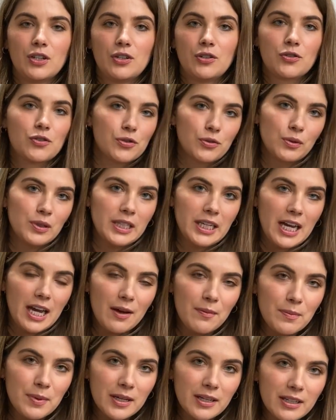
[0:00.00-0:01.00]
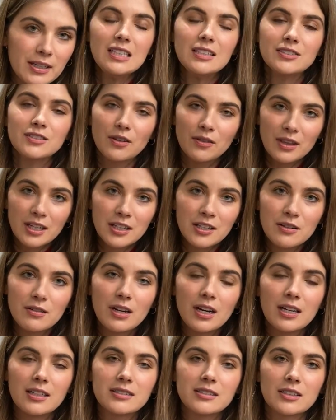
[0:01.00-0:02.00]
truly epic. So thank you
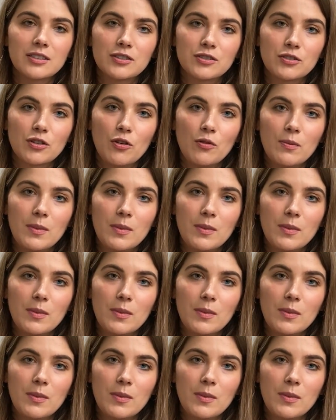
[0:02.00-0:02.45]
guys so